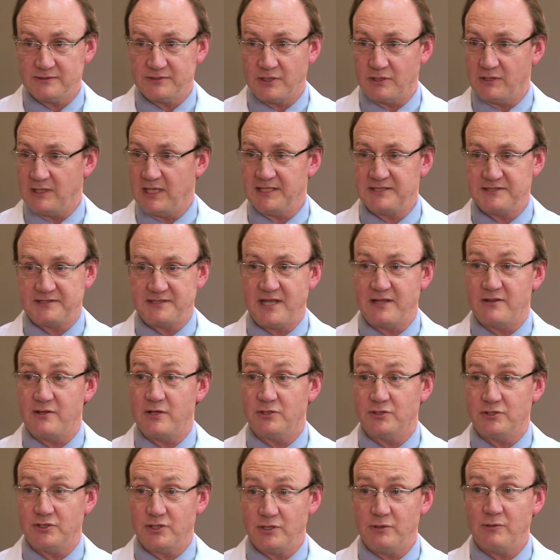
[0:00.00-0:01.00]
so let's say
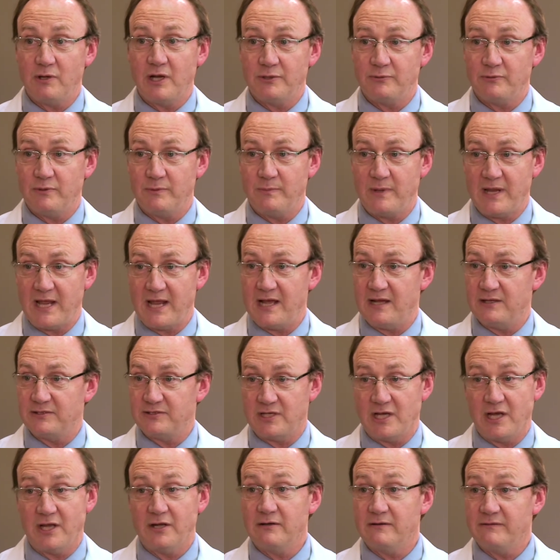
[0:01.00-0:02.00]
they're 200
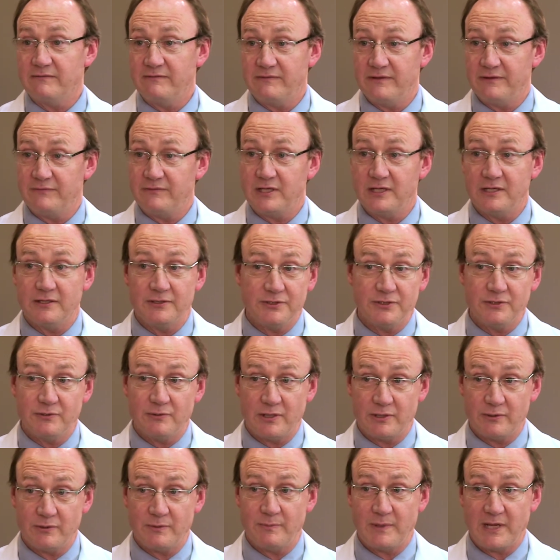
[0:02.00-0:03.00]
pounds, 150 to
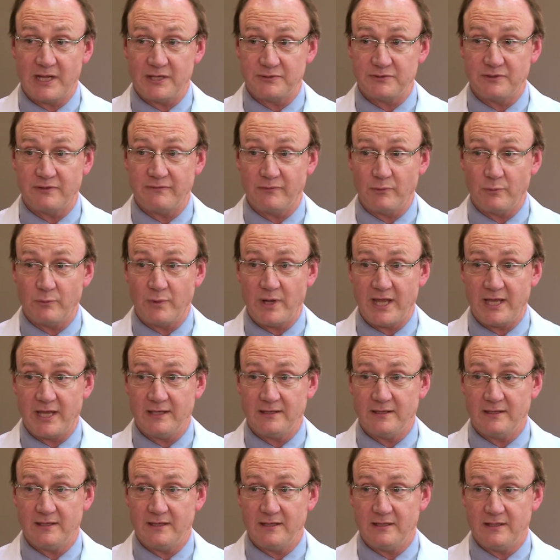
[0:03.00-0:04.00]
200 pounds overweight.